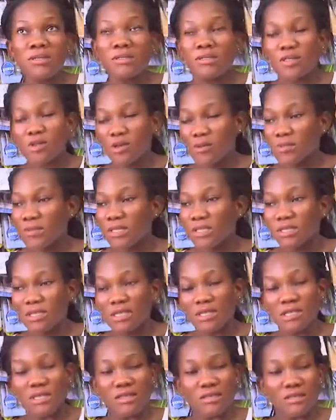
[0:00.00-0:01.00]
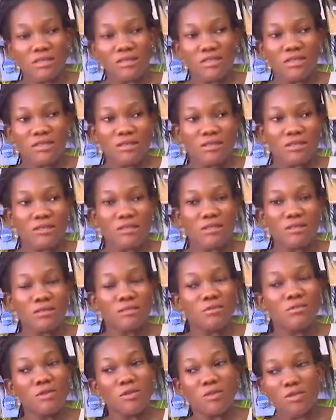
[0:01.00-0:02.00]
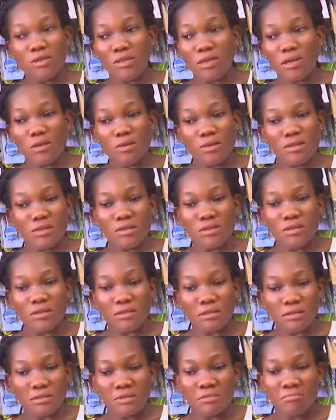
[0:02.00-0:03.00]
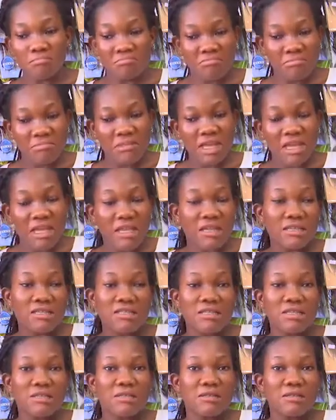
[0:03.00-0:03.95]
She completed SHS in 2018.